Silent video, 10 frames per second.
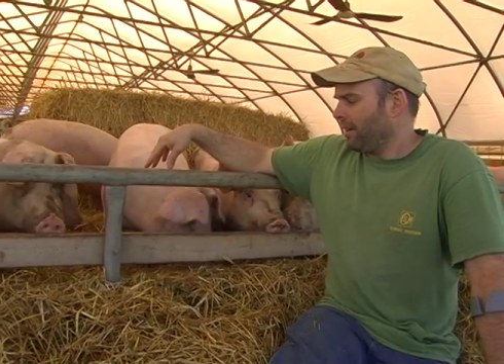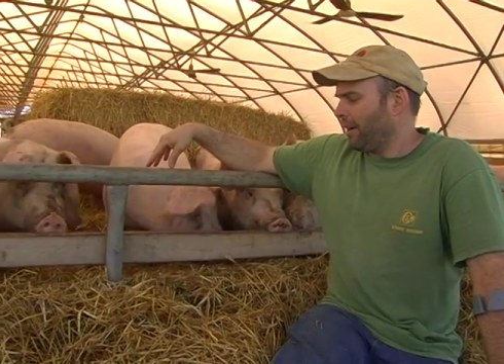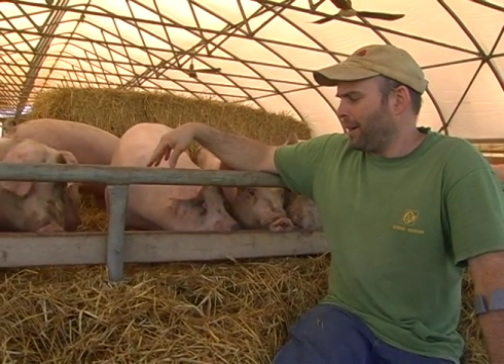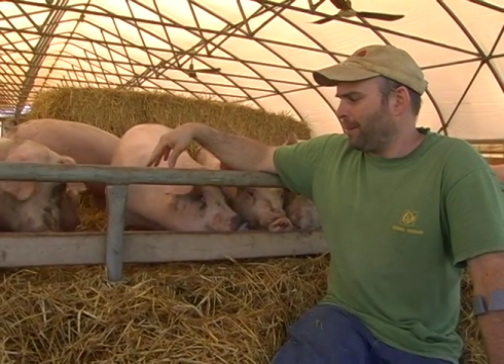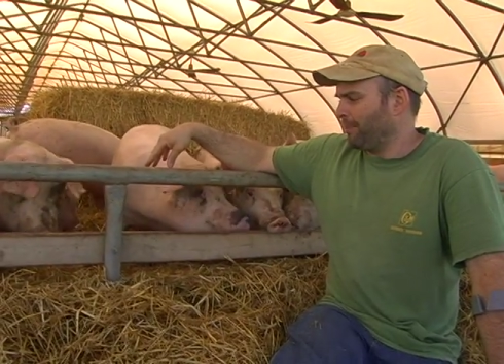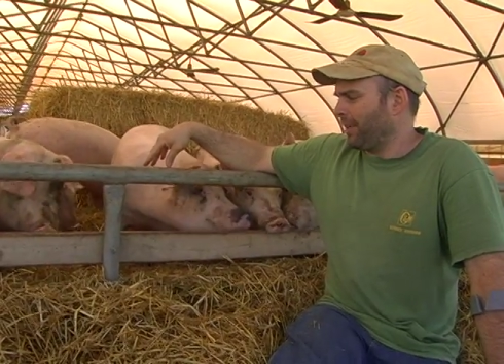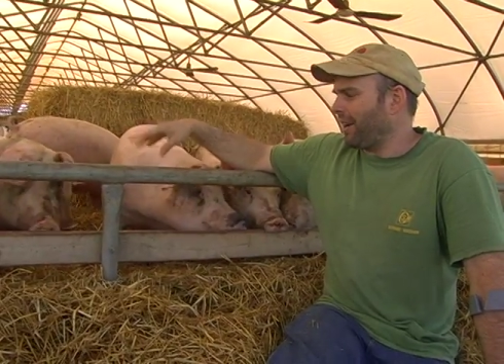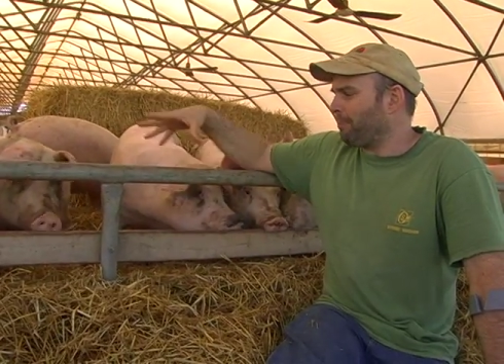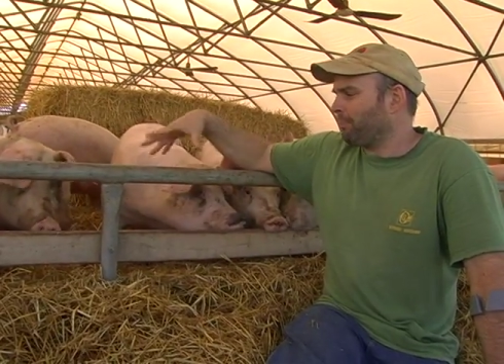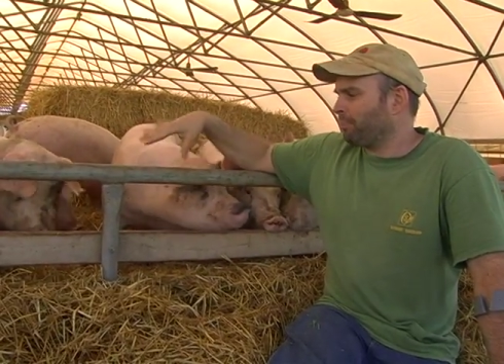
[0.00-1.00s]
they're
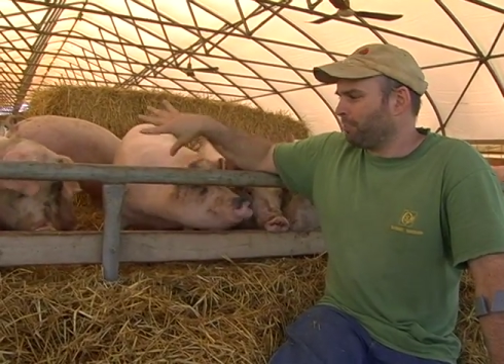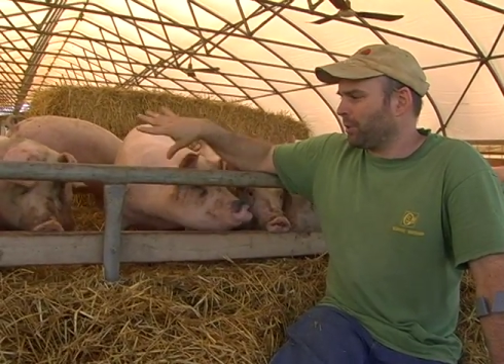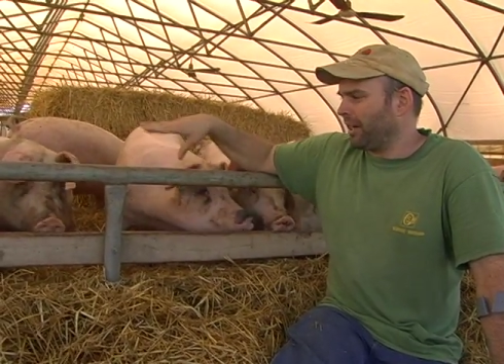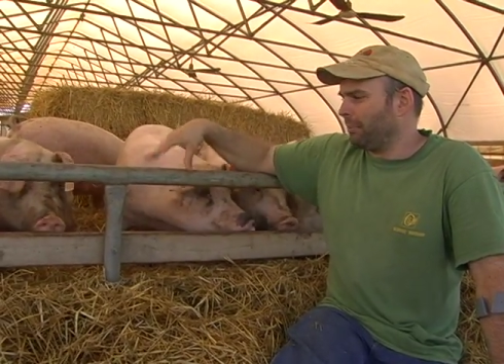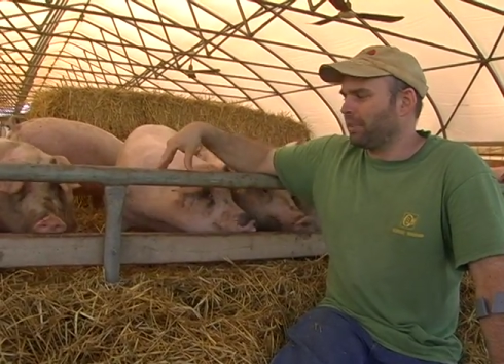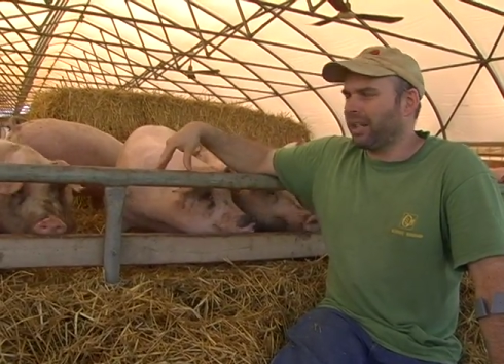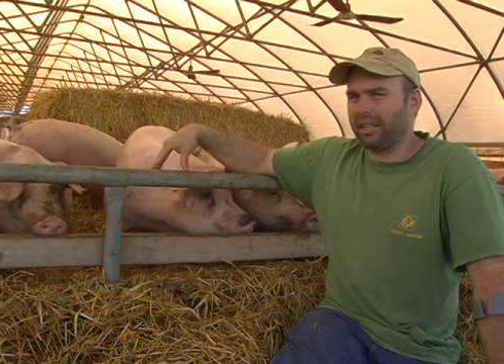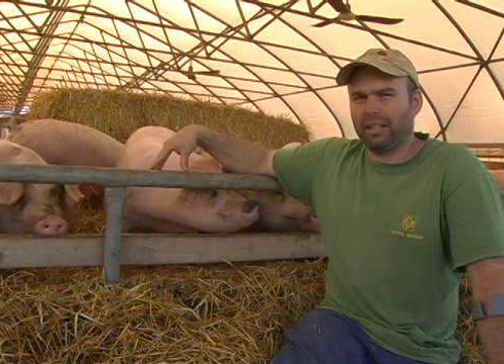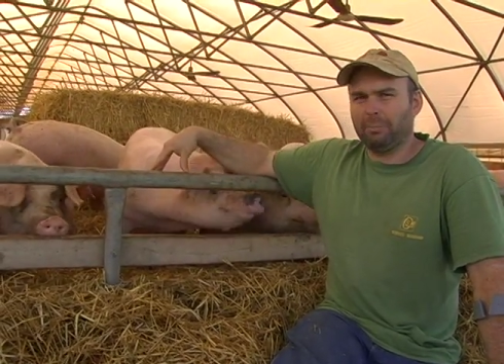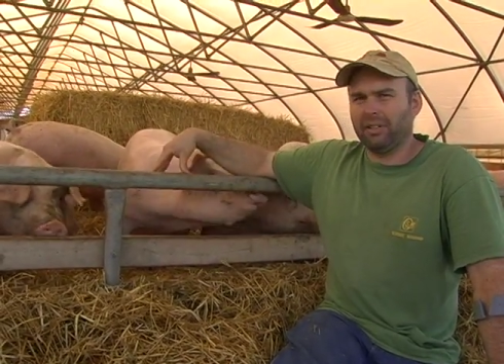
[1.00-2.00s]
not trying to
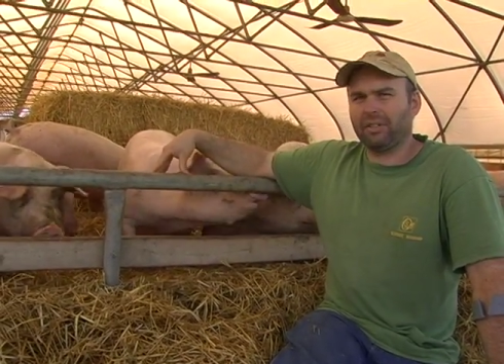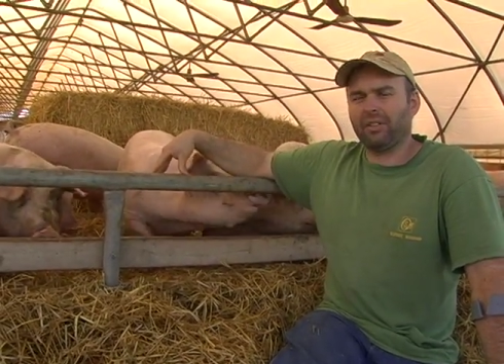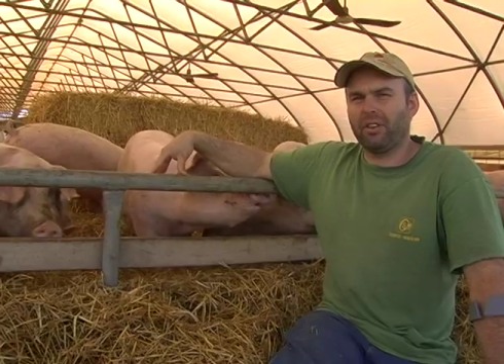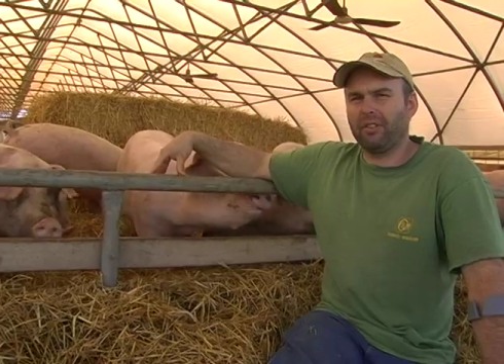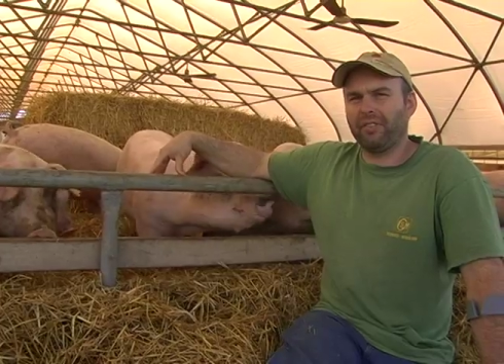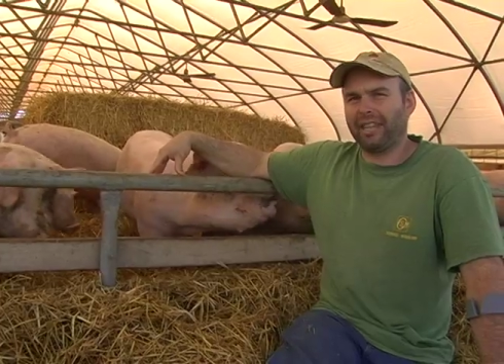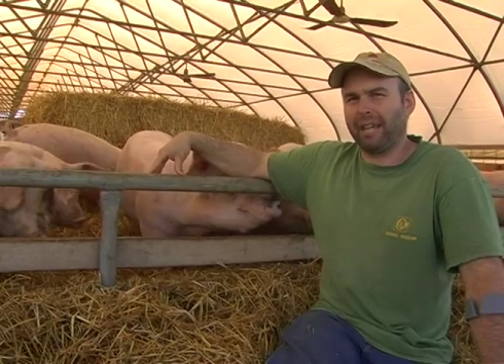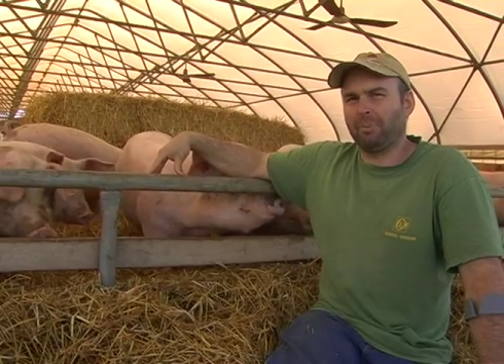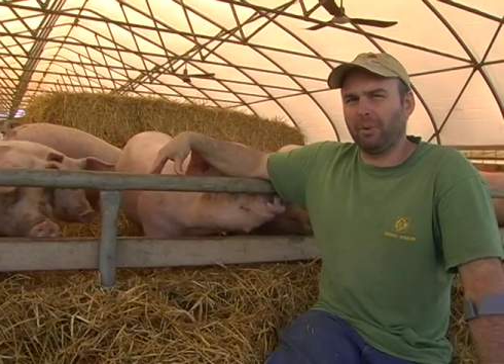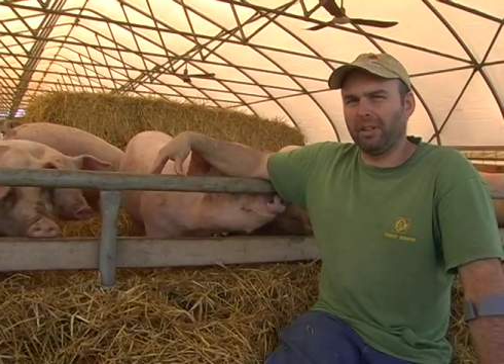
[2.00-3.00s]
protect anybody's turf at
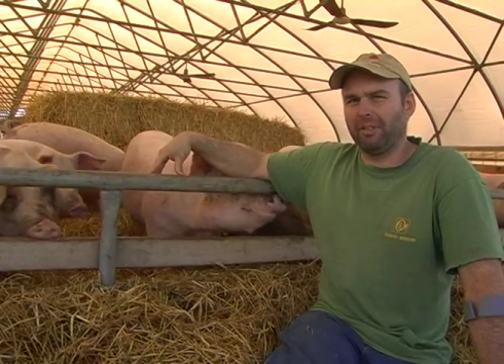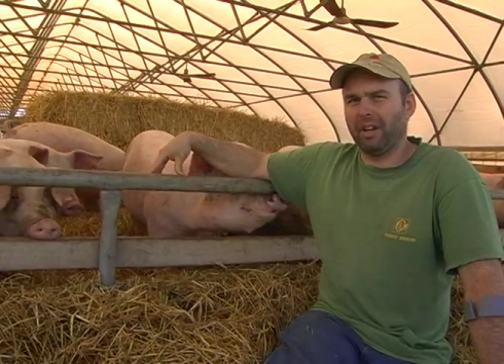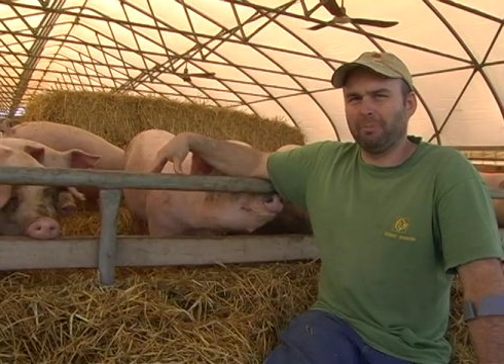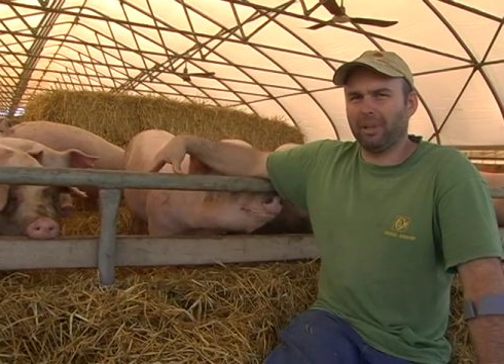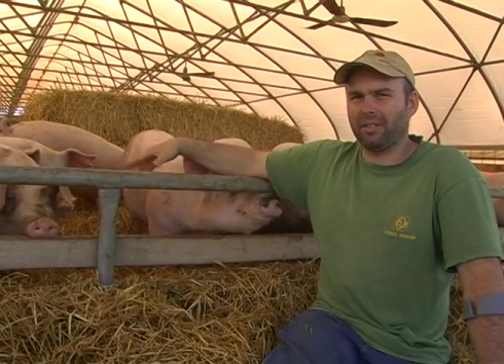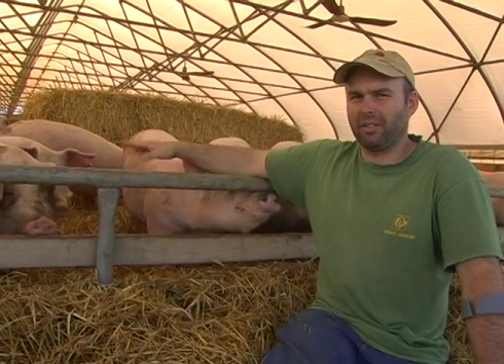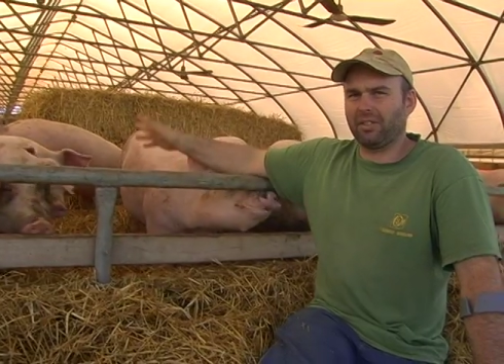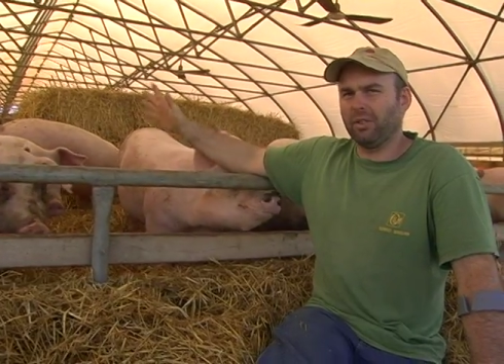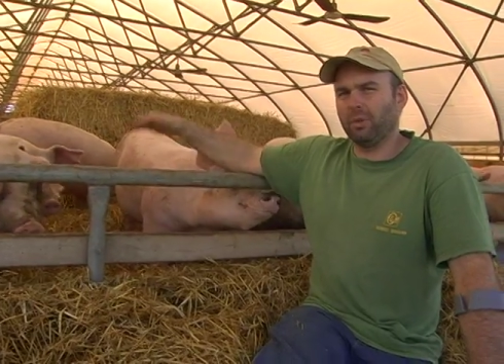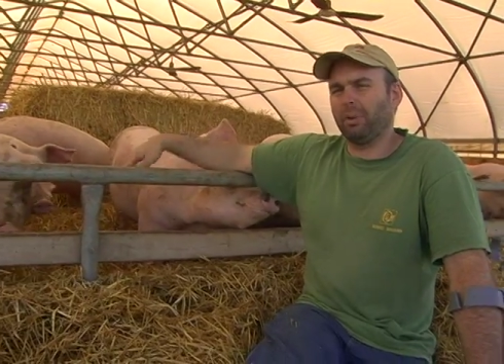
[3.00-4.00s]
that point, right? Because it's
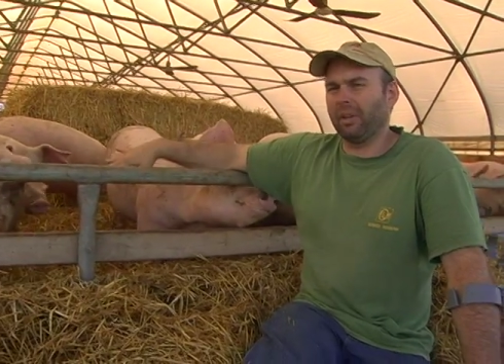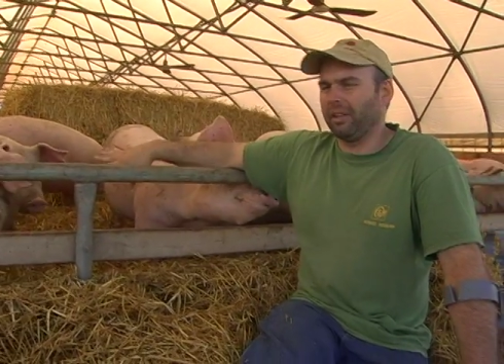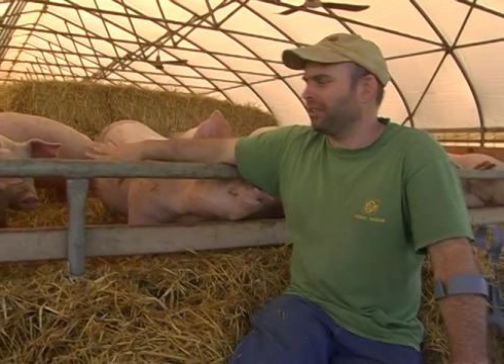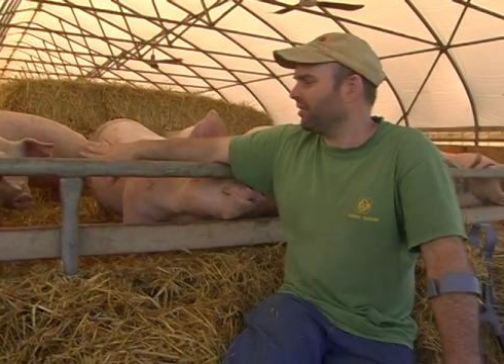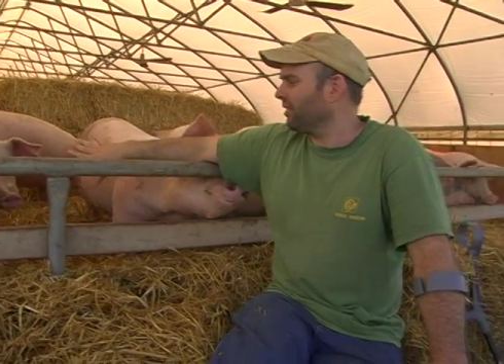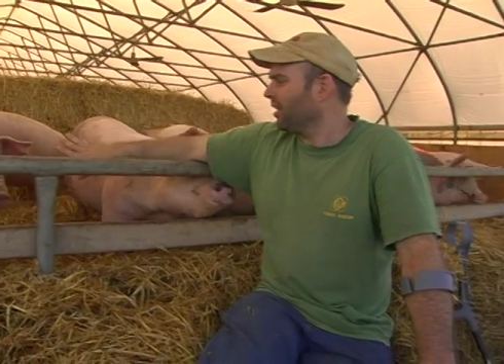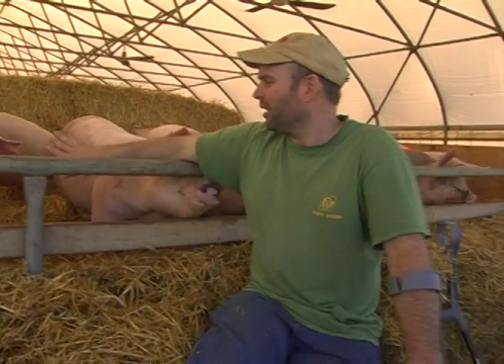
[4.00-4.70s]
a new place.